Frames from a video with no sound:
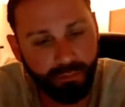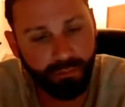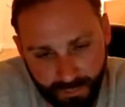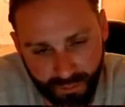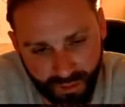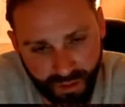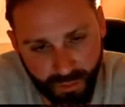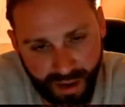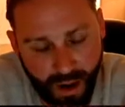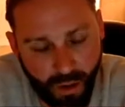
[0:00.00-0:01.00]
He's making
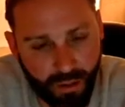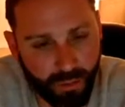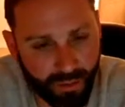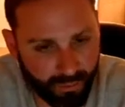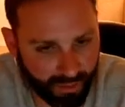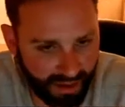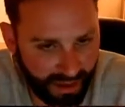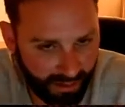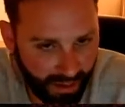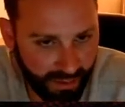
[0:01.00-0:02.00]
good power with
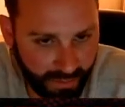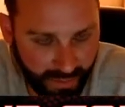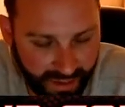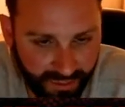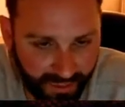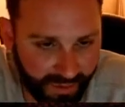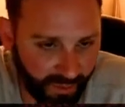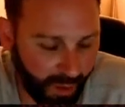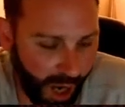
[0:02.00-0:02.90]
that Honda engine. He's